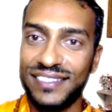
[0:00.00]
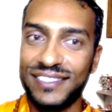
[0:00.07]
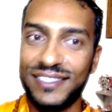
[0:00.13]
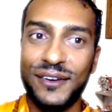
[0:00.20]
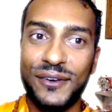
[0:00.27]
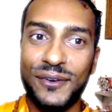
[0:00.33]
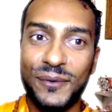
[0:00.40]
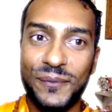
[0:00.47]

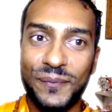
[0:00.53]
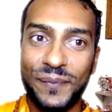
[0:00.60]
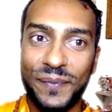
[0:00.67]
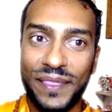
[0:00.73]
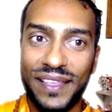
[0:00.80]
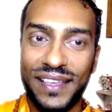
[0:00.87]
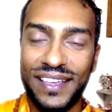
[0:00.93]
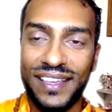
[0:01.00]
So
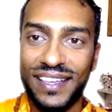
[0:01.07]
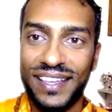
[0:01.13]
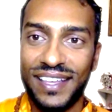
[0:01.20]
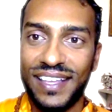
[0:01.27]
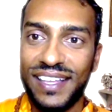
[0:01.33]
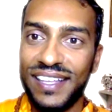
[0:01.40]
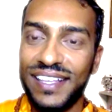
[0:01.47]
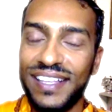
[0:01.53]

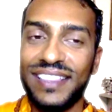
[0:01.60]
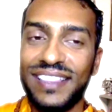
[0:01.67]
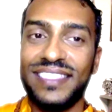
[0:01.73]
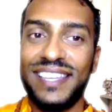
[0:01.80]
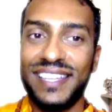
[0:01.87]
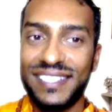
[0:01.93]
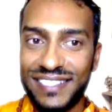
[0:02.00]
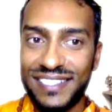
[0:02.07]

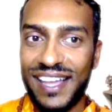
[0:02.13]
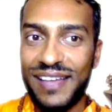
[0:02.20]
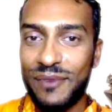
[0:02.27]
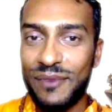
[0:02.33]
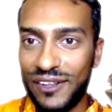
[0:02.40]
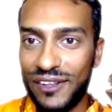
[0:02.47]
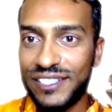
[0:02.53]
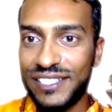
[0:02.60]
this I
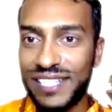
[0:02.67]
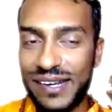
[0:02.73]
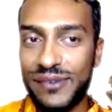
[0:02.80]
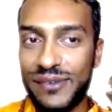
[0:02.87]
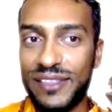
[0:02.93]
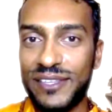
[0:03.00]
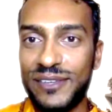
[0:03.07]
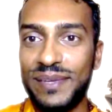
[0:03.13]
am all
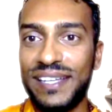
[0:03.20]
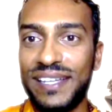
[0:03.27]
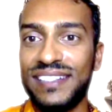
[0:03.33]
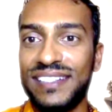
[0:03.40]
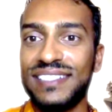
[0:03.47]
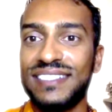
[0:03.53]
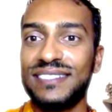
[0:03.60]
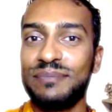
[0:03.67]
sharing with you
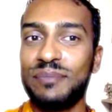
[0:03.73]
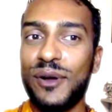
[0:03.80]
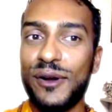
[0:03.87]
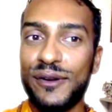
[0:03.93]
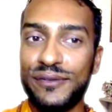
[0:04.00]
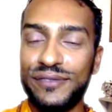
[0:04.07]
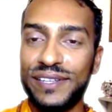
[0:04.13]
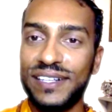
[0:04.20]
because it's
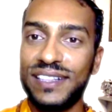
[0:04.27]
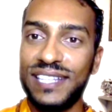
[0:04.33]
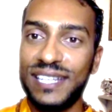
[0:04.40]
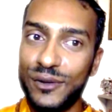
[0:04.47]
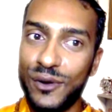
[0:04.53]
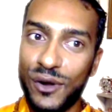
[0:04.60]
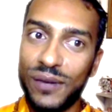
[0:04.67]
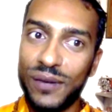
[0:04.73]

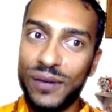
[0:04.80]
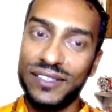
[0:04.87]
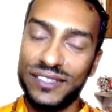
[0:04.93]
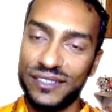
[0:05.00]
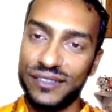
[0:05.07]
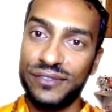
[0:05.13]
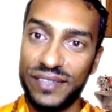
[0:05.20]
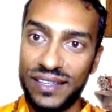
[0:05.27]
perfectly
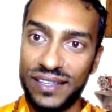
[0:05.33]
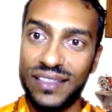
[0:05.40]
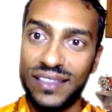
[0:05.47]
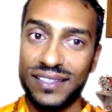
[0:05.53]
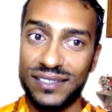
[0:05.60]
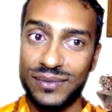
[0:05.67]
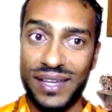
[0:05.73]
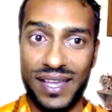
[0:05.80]
normal to feel
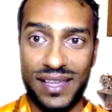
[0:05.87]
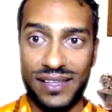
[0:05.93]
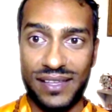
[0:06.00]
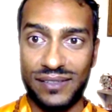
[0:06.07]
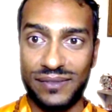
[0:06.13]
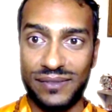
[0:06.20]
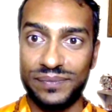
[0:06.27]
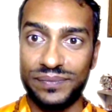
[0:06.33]
this way.
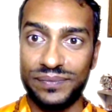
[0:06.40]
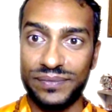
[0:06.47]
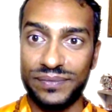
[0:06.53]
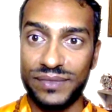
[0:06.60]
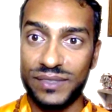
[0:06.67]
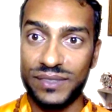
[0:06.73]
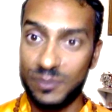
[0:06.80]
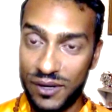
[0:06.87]

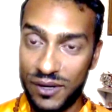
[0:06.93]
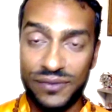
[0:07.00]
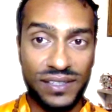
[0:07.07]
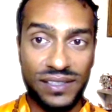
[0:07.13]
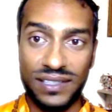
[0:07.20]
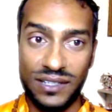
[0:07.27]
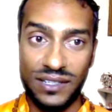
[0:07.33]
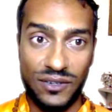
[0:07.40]
It's
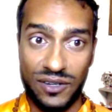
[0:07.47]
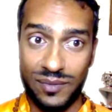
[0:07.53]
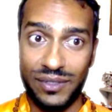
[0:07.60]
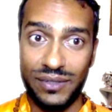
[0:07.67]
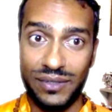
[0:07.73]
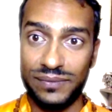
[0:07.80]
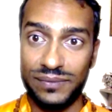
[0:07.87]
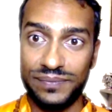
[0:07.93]
perfectly
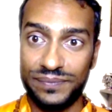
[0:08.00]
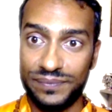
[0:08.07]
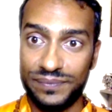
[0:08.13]
normal.